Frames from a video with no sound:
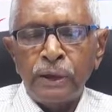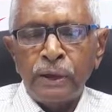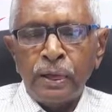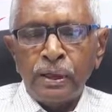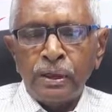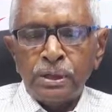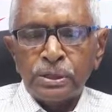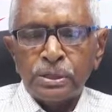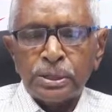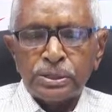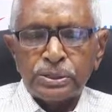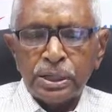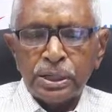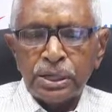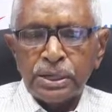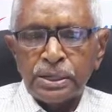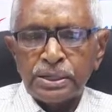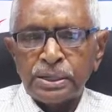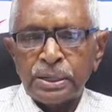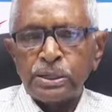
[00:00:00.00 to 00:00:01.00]
Their
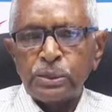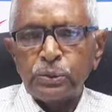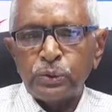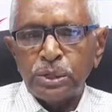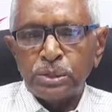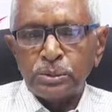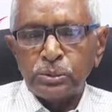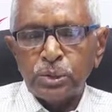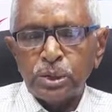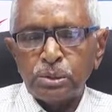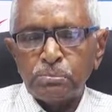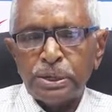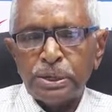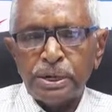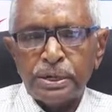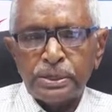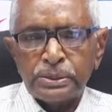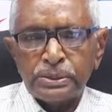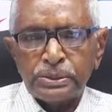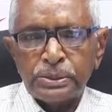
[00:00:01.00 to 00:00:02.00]
children can donate to the
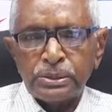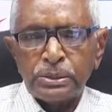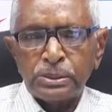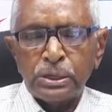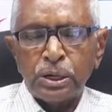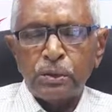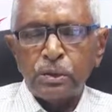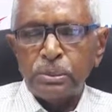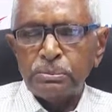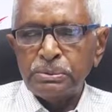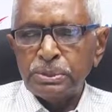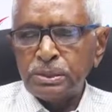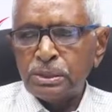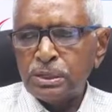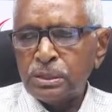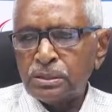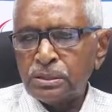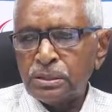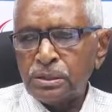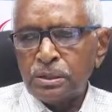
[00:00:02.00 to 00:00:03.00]
parents. Now even
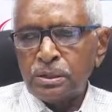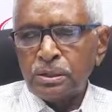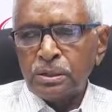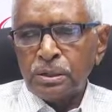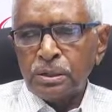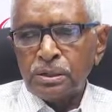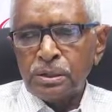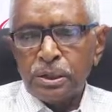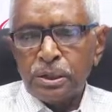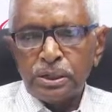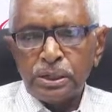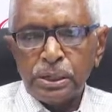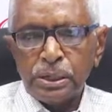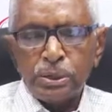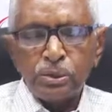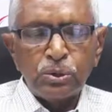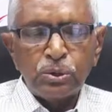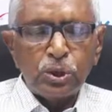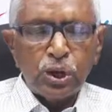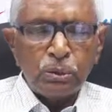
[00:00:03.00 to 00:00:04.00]
the, the
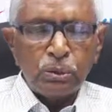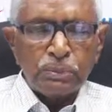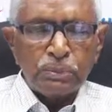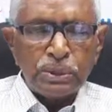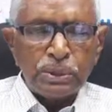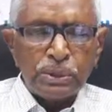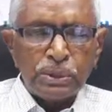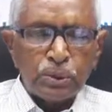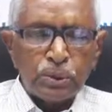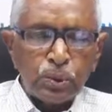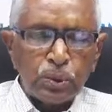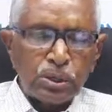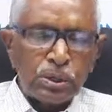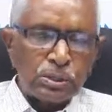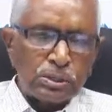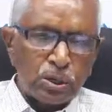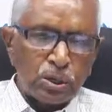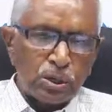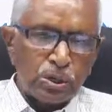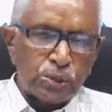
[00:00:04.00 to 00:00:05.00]
new government rule
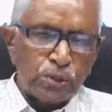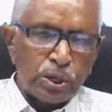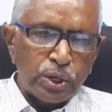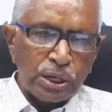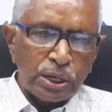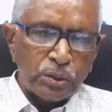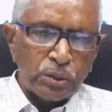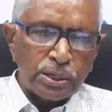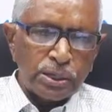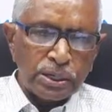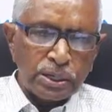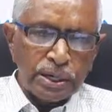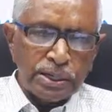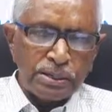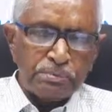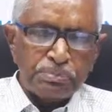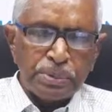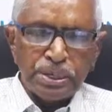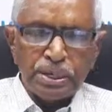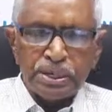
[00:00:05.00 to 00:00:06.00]
also allow the
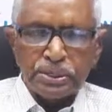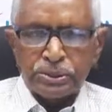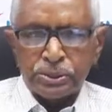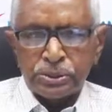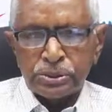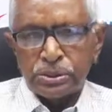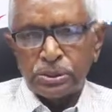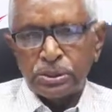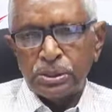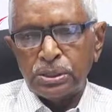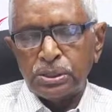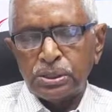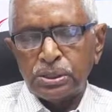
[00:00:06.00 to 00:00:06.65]
grandparents uh,